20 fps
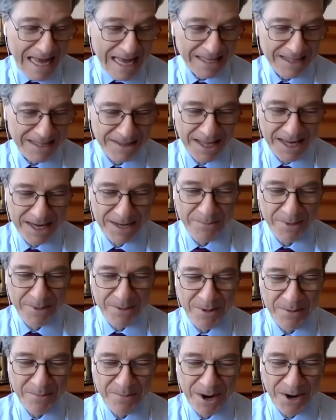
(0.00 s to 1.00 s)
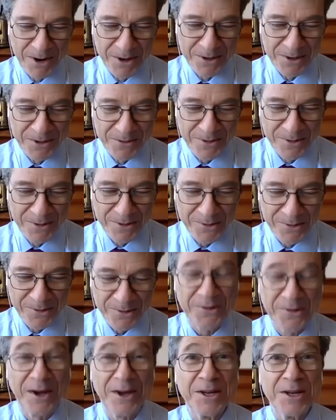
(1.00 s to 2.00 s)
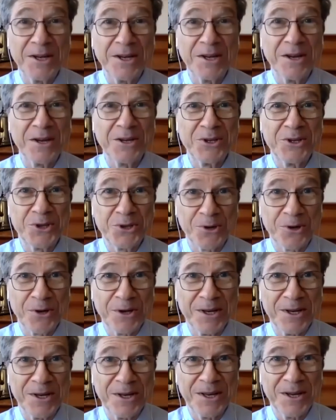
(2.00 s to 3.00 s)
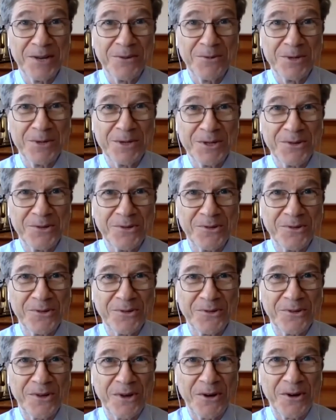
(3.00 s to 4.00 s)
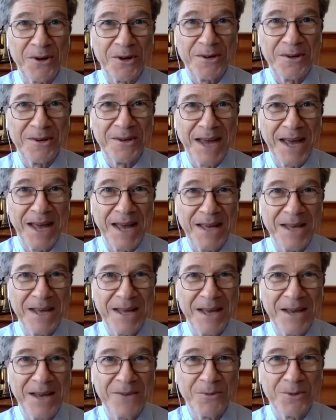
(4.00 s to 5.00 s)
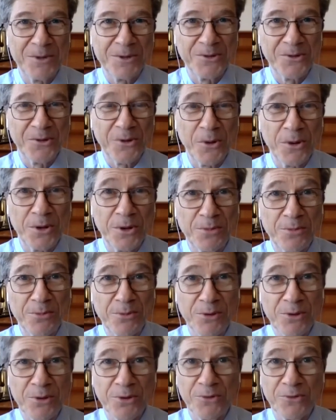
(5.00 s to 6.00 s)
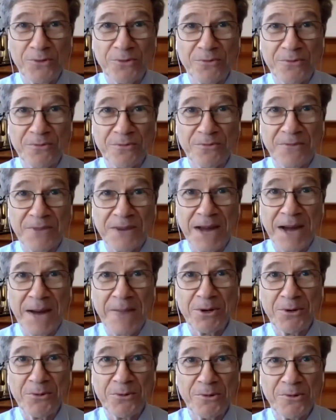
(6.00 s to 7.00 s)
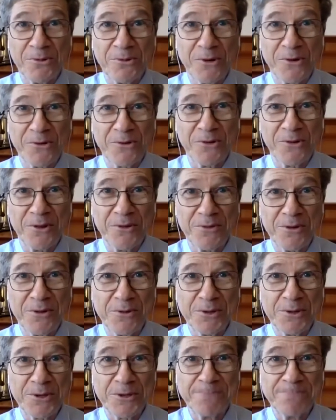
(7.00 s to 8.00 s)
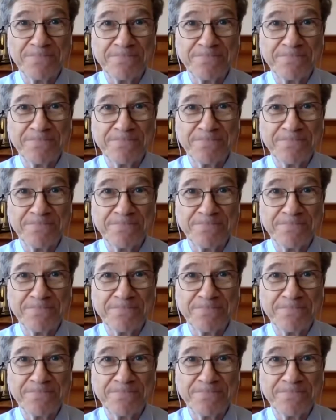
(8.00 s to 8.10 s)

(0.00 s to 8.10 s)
letting me be part of this exciting journey, which is starting today and which is going to produce phenomenal results in the future.